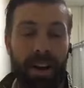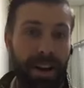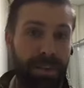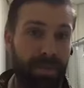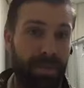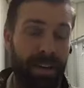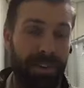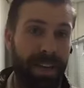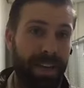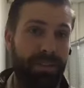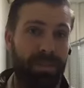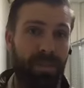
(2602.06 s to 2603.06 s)
All right, everybody,
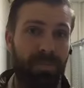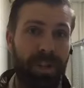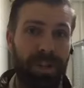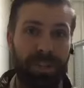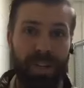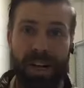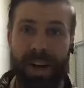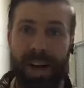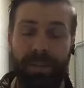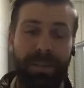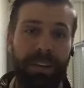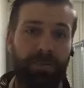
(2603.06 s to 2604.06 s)
thank you so much. Uh,
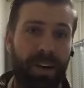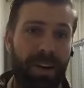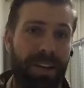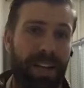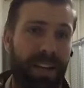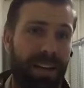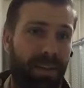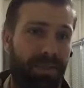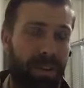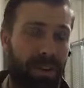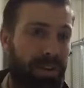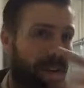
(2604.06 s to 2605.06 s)
I'm getting ready to head
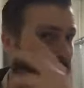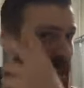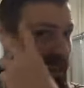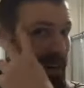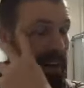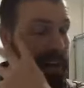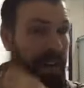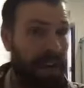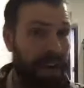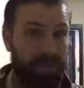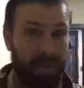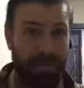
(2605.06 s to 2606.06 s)
off on a plane here.
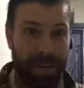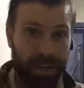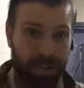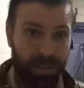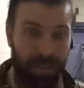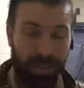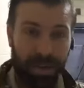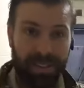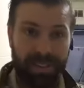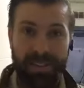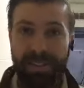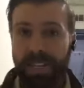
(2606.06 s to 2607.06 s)
I'm going to make sure the
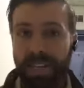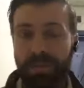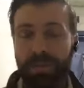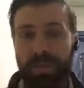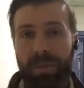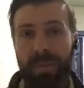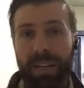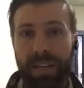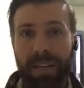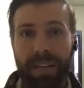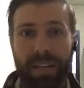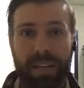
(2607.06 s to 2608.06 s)
apprentices need from
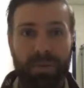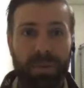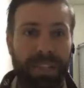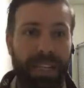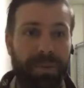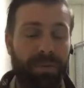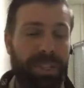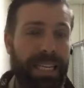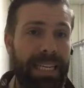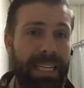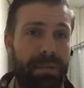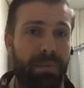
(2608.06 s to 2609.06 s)
me uh, what they what
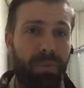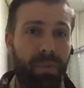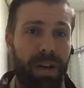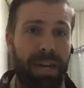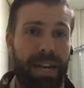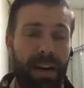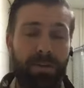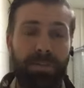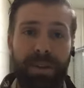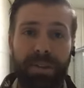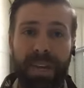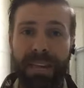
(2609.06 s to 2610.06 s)
they need before I head
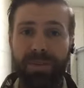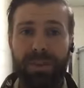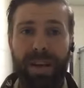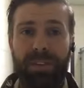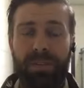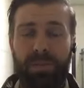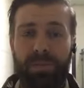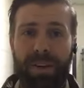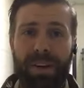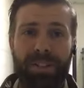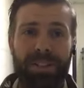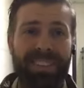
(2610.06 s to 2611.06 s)
out. But thank you guys so
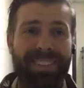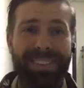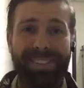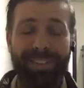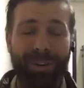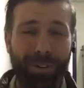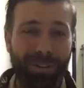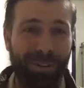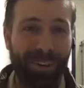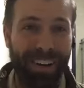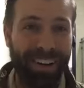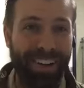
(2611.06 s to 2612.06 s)
much. This is so
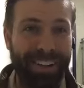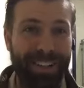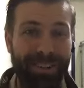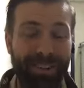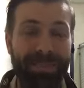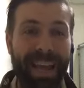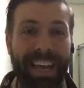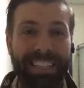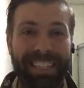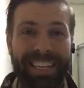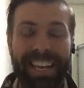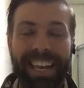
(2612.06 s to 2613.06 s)
fun. Could you
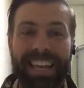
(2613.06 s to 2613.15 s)
imagine